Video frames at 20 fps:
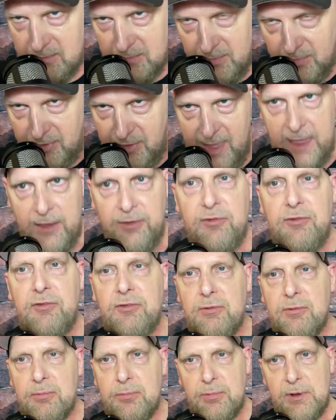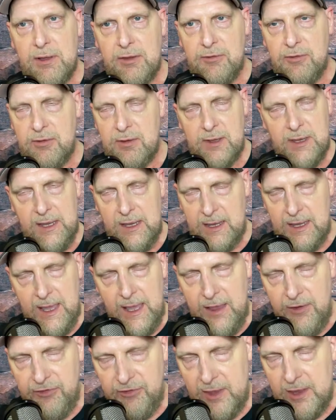this, which
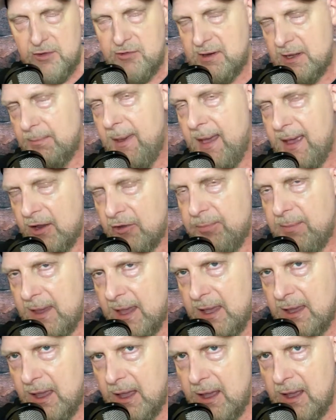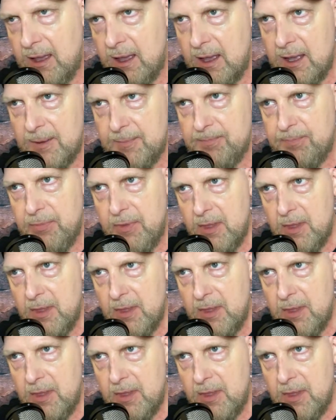essentially makes me a